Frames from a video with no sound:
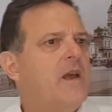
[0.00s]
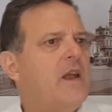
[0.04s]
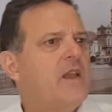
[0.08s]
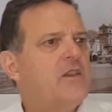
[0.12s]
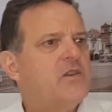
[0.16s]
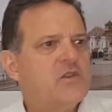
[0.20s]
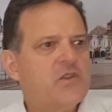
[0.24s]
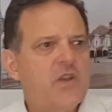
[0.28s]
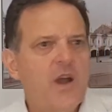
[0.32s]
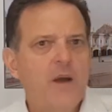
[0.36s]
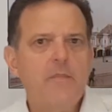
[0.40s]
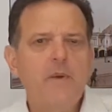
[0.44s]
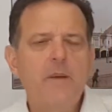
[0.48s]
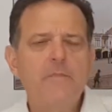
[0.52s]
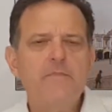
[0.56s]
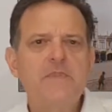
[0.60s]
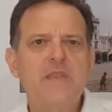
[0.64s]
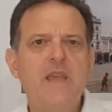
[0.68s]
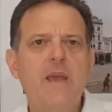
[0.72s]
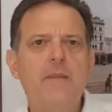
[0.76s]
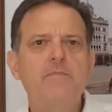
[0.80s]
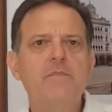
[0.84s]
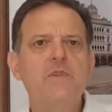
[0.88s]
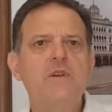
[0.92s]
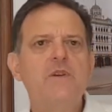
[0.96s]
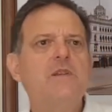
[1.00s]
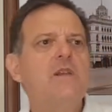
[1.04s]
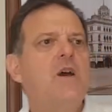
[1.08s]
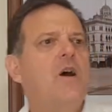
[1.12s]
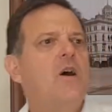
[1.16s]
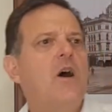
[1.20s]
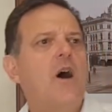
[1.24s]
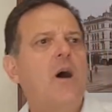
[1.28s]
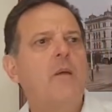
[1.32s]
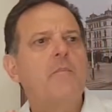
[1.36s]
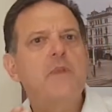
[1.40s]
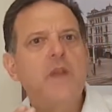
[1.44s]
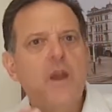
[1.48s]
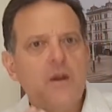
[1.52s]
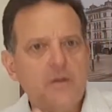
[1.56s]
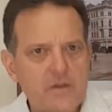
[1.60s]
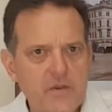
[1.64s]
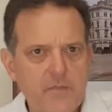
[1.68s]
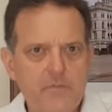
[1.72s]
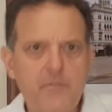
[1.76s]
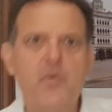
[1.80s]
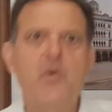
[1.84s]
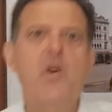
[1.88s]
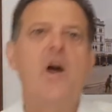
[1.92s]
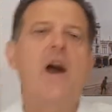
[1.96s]
Each time I'm tempted, I'm going
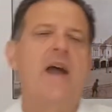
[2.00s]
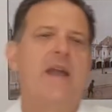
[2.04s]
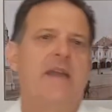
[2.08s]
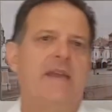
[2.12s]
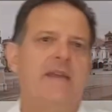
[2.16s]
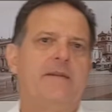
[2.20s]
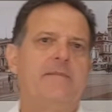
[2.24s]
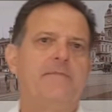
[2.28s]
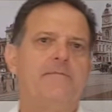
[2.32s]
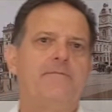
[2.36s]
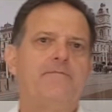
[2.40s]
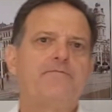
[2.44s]
to pray.